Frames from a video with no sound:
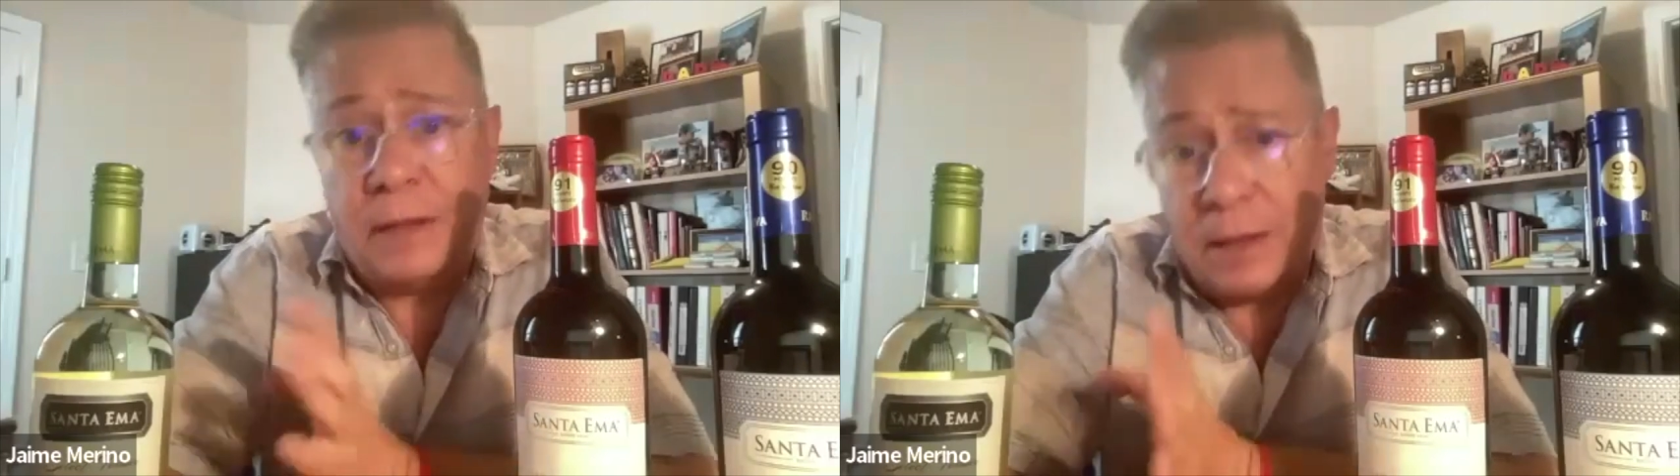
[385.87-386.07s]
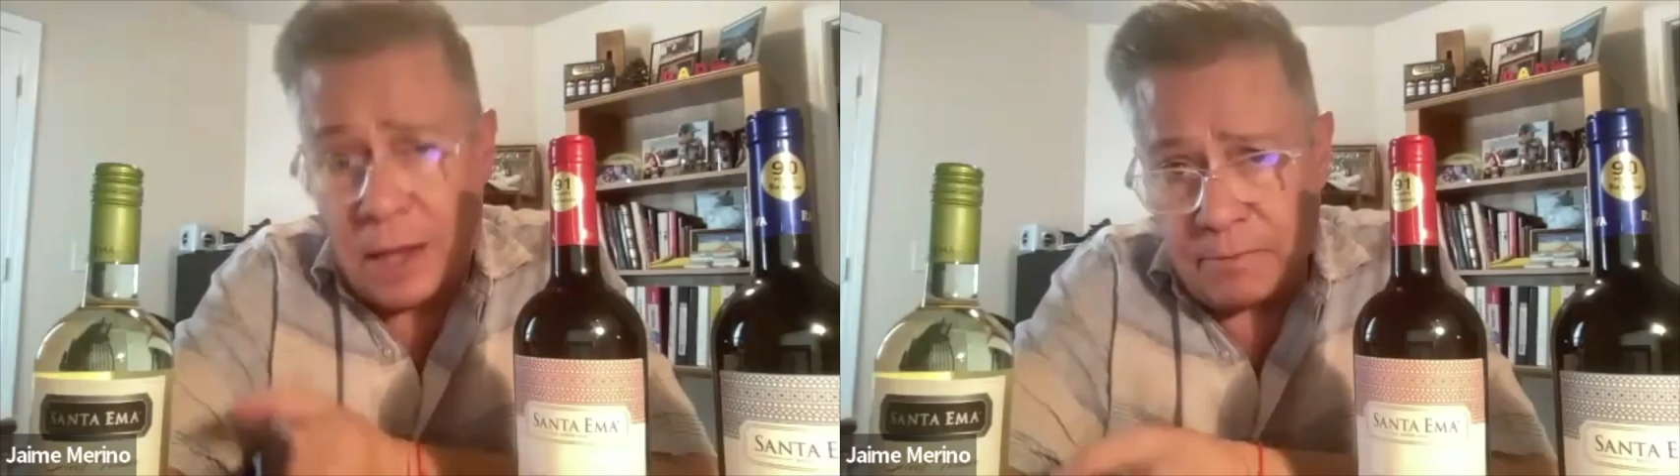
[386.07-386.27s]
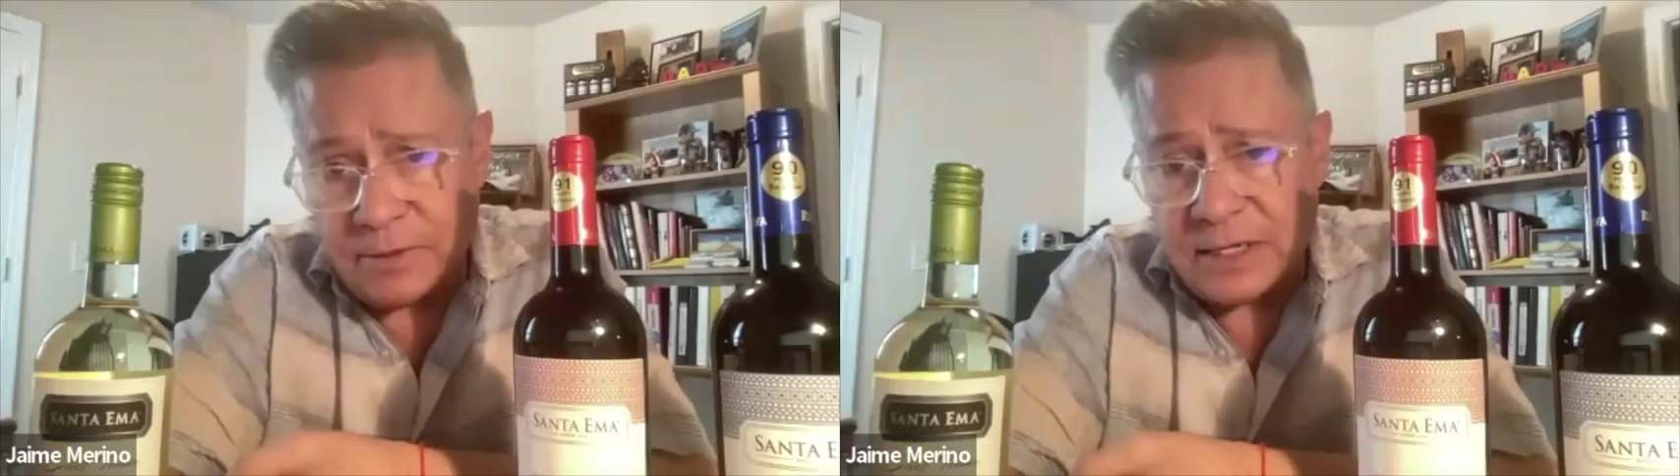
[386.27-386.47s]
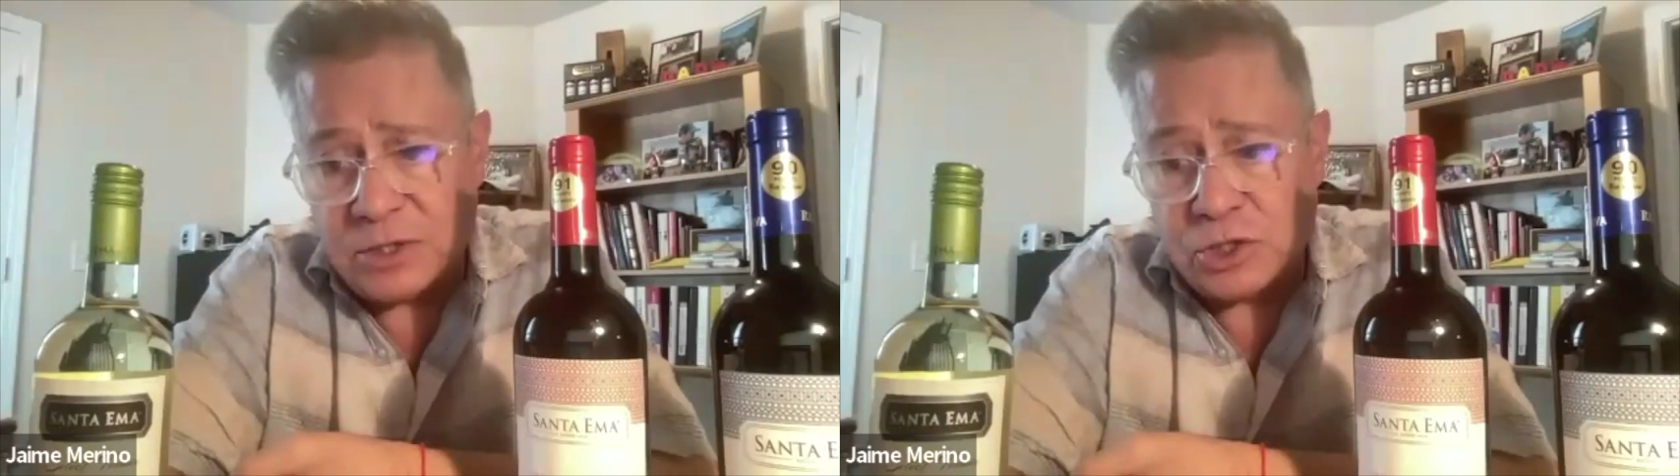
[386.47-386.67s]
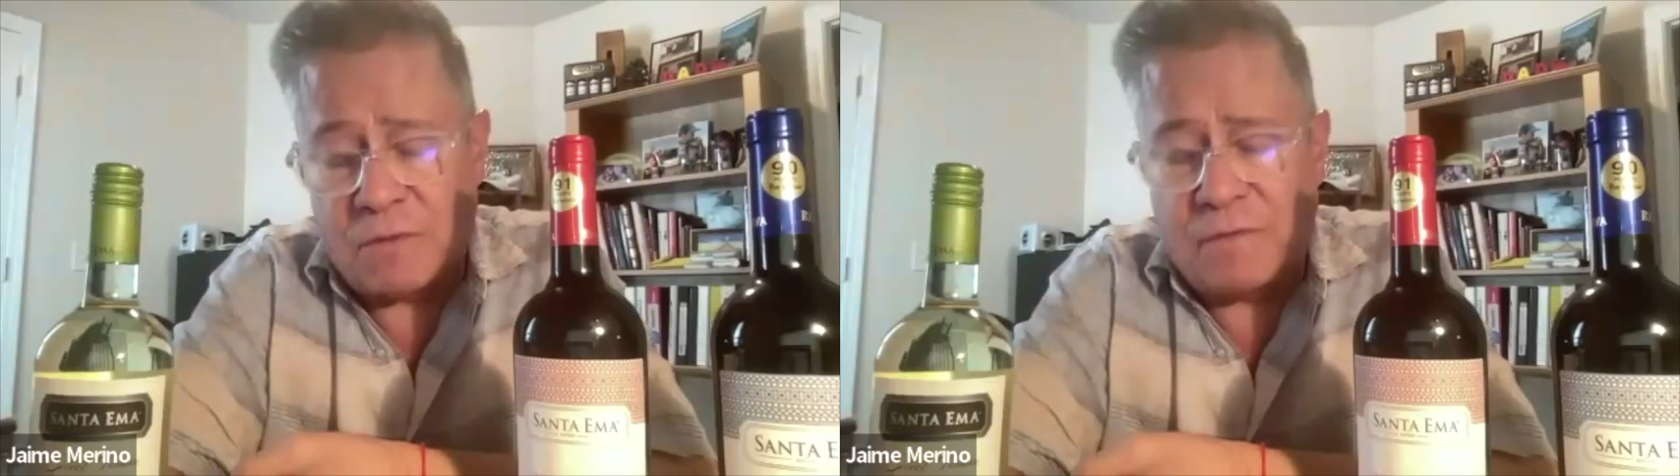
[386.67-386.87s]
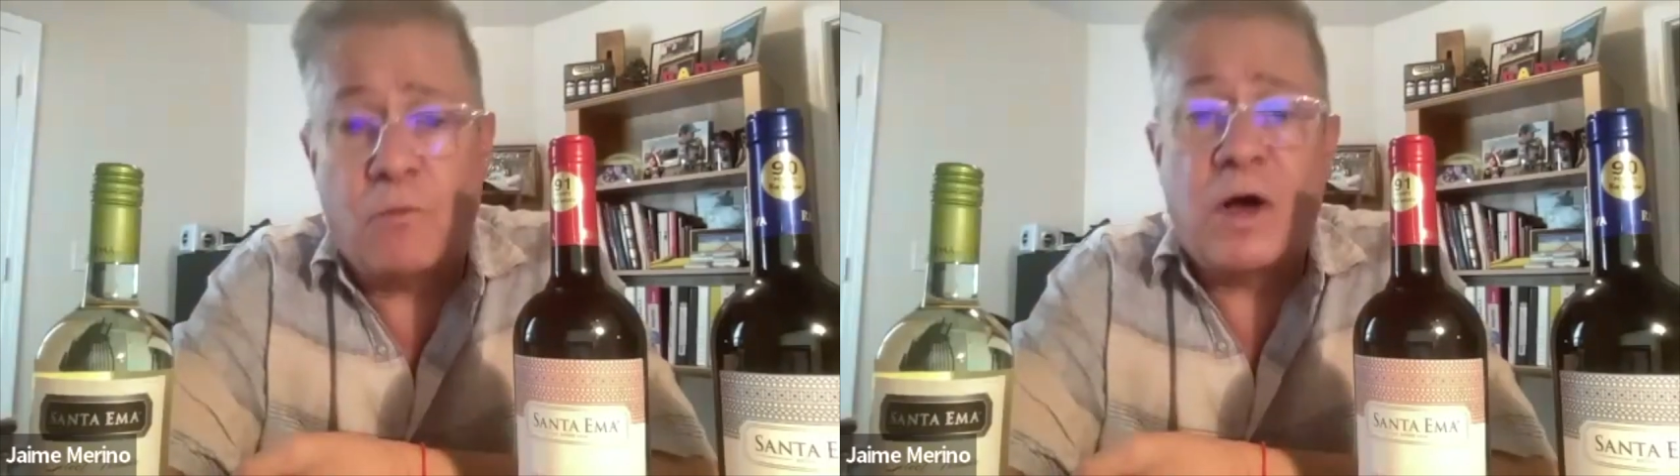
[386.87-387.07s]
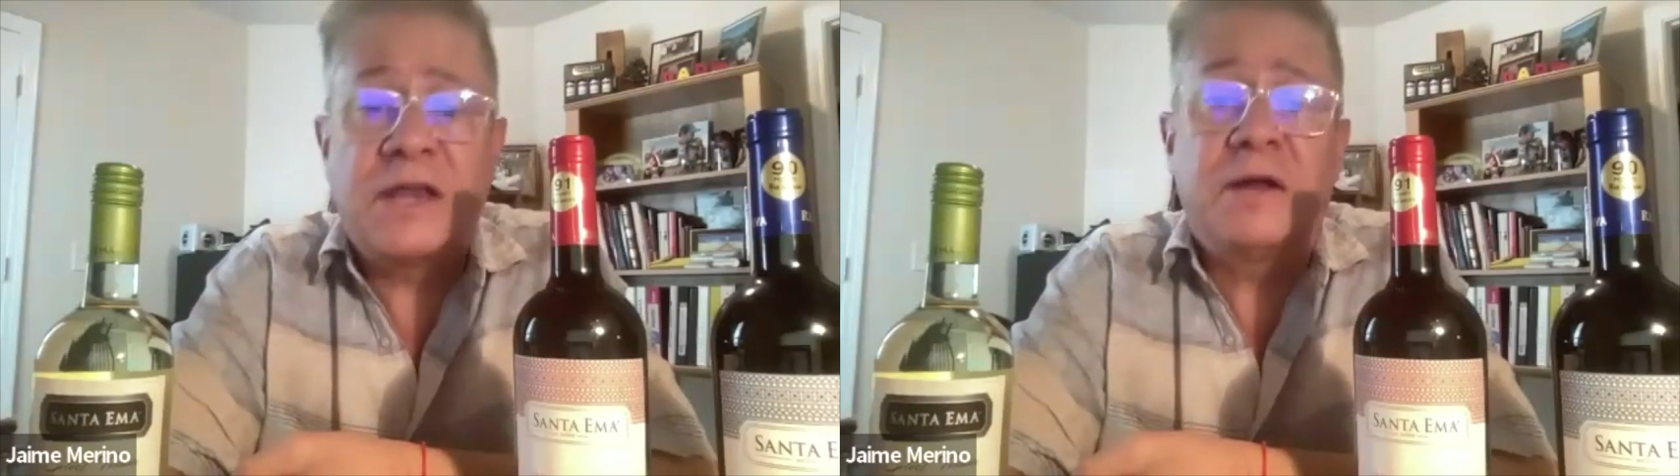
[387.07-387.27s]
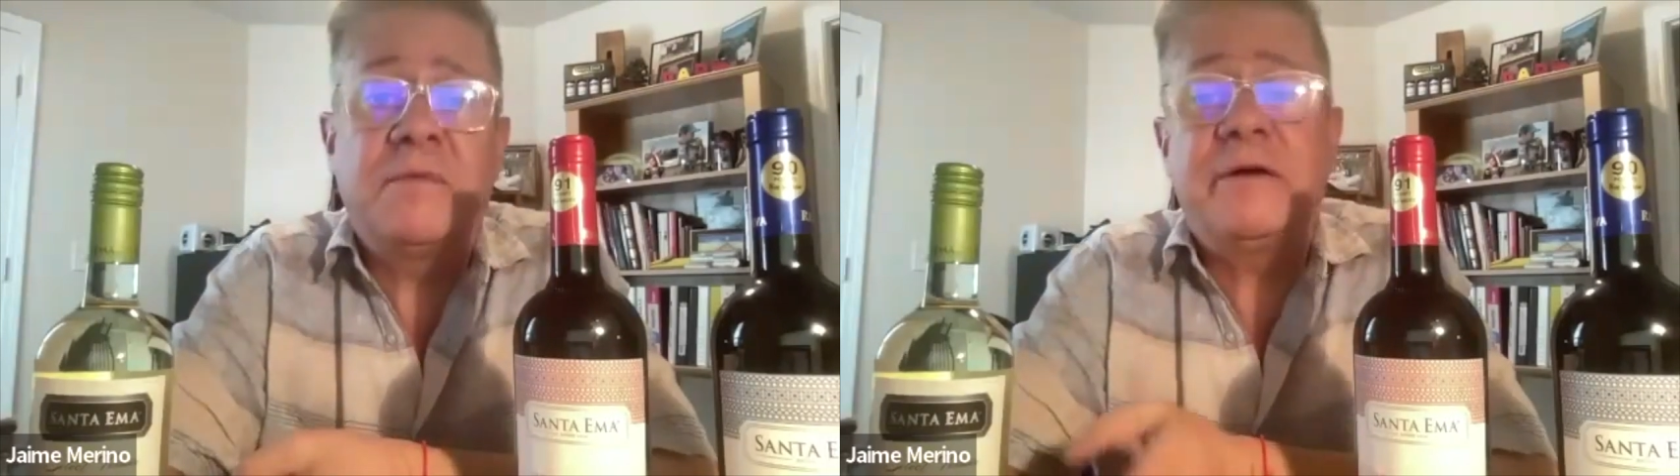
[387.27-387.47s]
a percentage of the
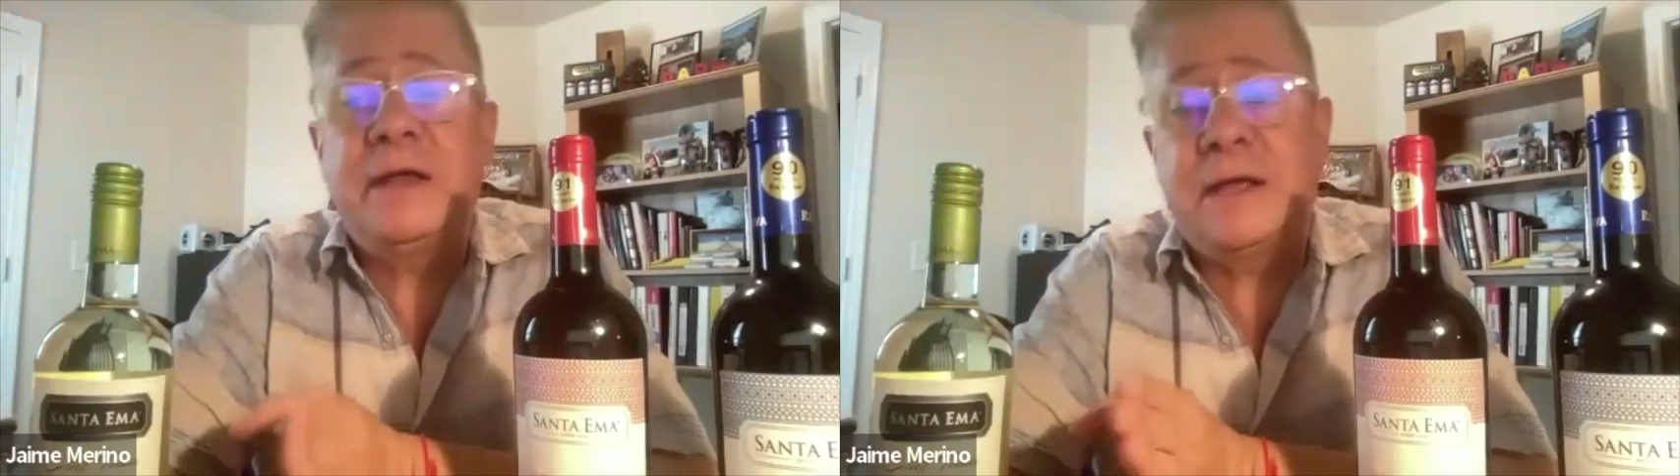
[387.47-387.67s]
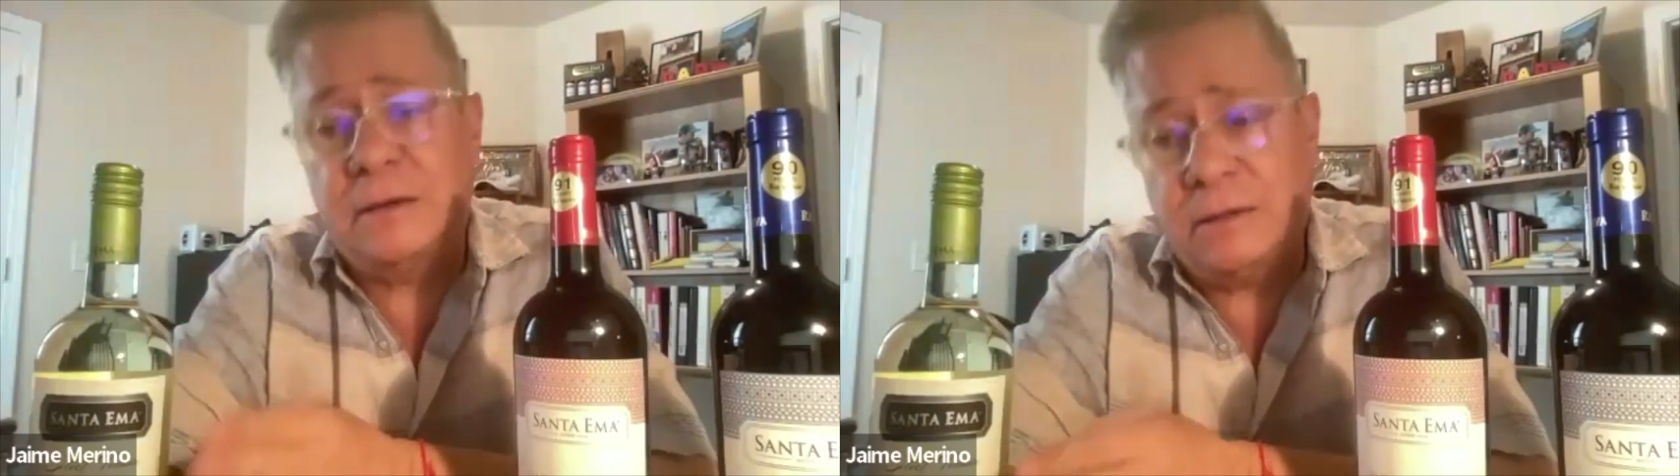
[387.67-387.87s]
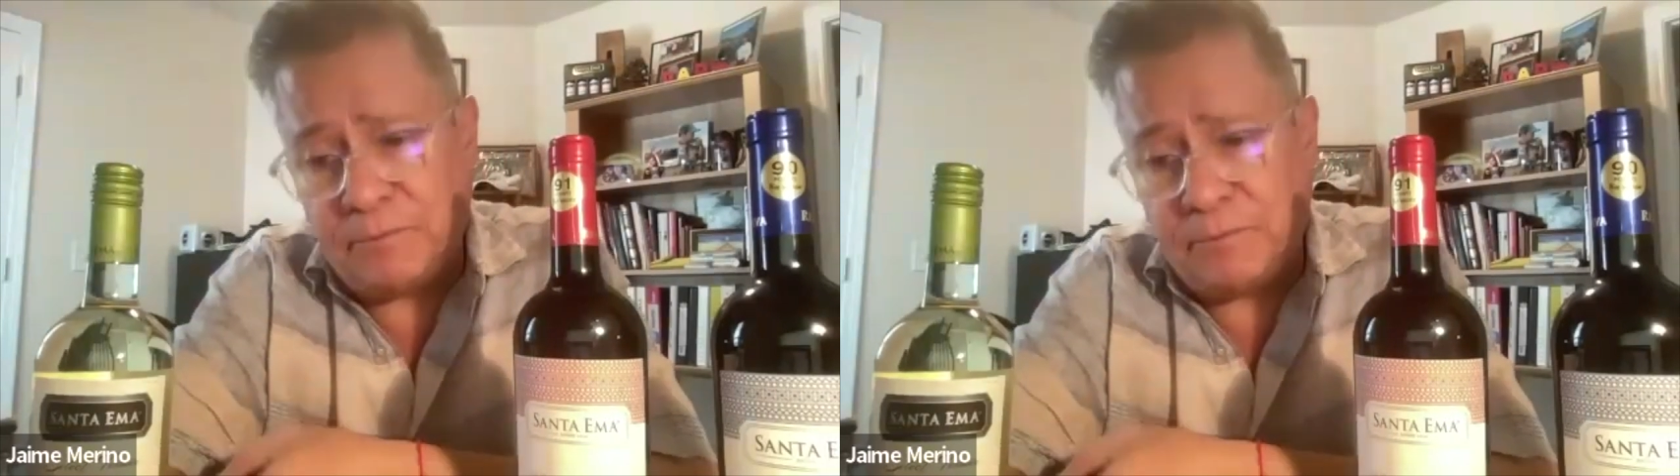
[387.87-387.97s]
wine in American,